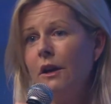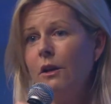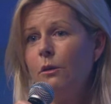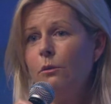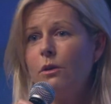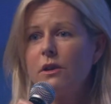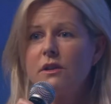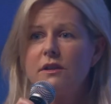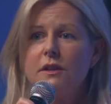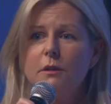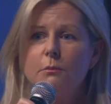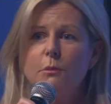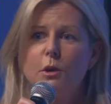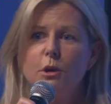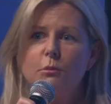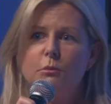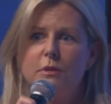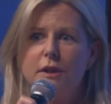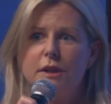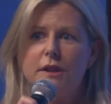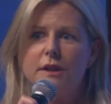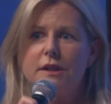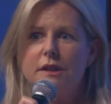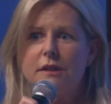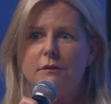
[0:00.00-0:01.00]
what is the
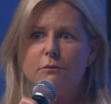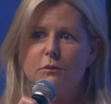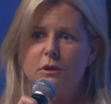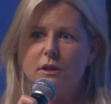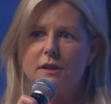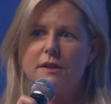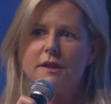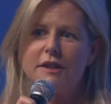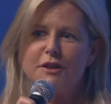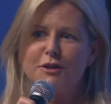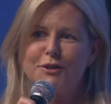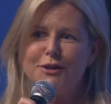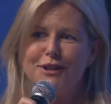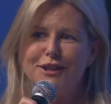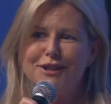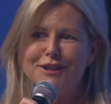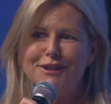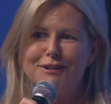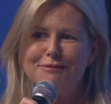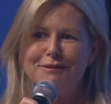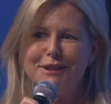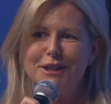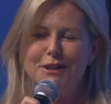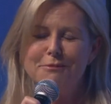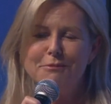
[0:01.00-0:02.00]
moment and what is the
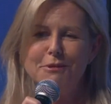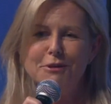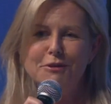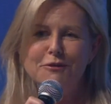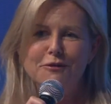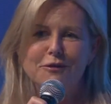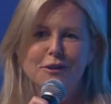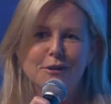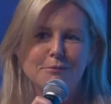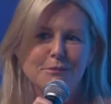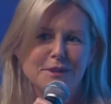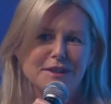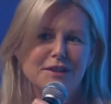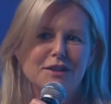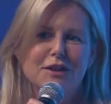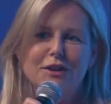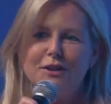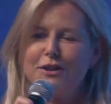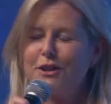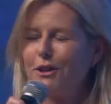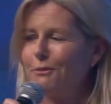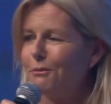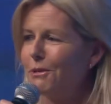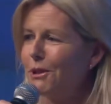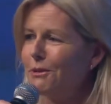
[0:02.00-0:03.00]
trigger when you move from a
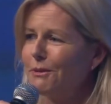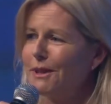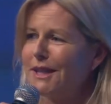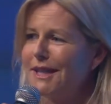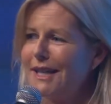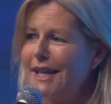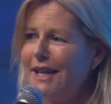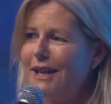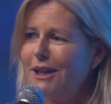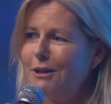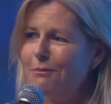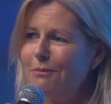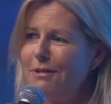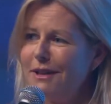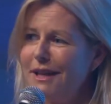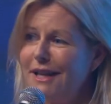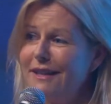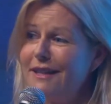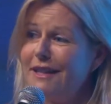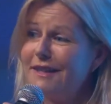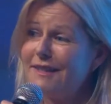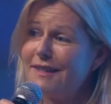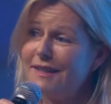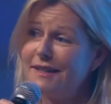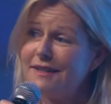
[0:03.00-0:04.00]
startup to a scale-up?
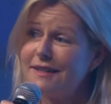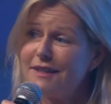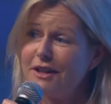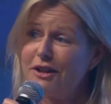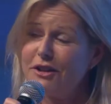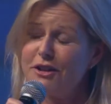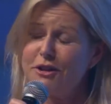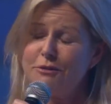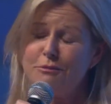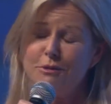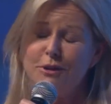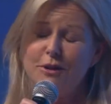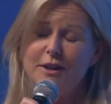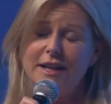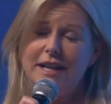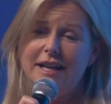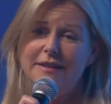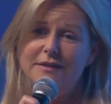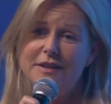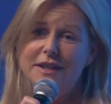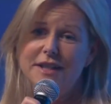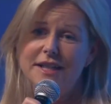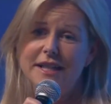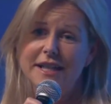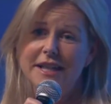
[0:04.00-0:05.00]
And that's the discussion we're going to
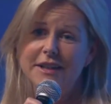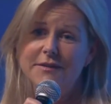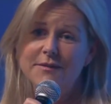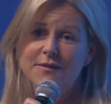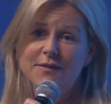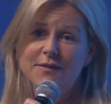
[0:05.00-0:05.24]
have today.